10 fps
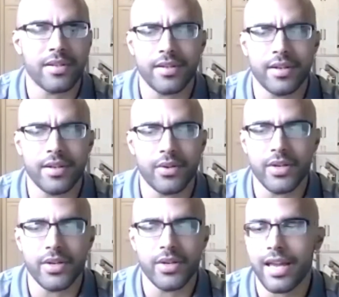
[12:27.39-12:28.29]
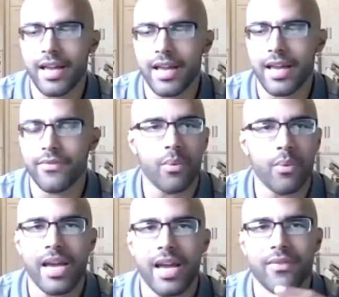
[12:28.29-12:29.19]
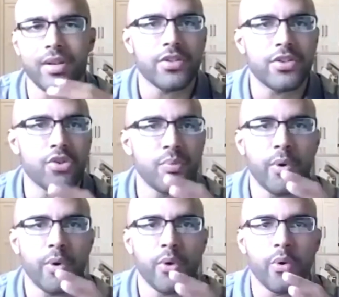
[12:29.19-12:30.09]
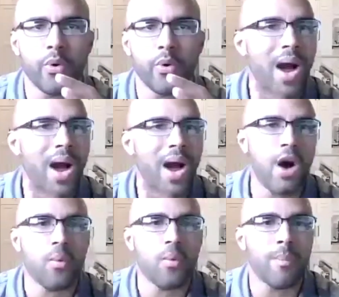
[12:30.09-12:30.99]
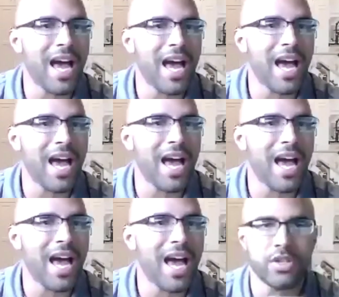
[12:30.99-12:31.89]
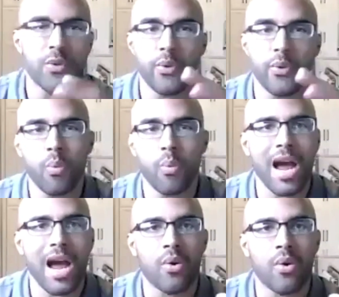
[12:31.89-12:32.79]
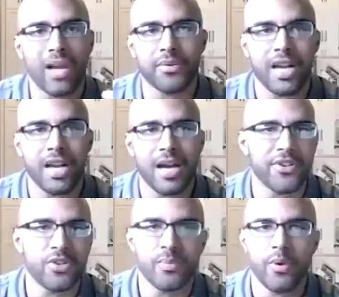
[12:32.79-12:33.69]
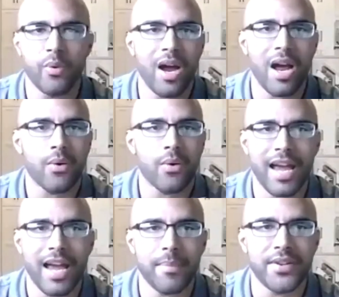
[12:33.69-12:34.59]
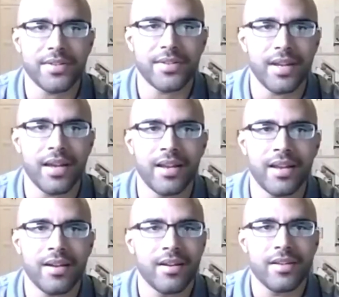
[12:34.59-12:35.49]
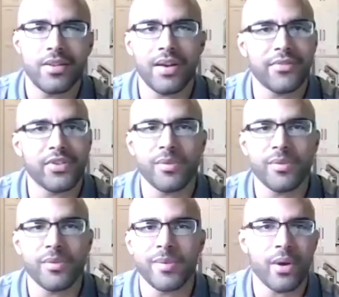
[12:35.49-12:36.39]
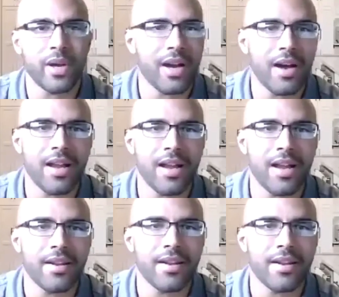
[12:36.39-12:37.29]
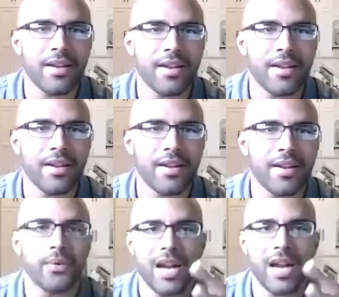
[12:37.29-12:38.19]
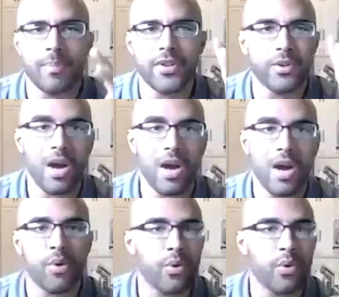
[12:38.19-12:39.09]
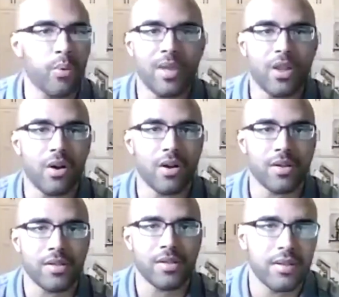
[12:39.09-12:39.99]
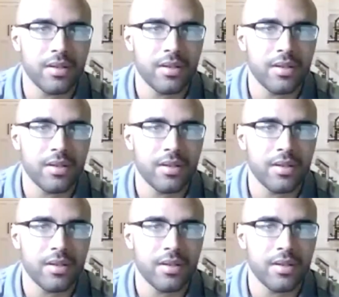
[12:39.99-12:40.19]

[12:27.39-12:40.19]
Like, you don't want to have a super wow backsplash with a super wow countertop and a super wow cabinet set. You'll have too much going on. So you got to put the wow where the wow belongs.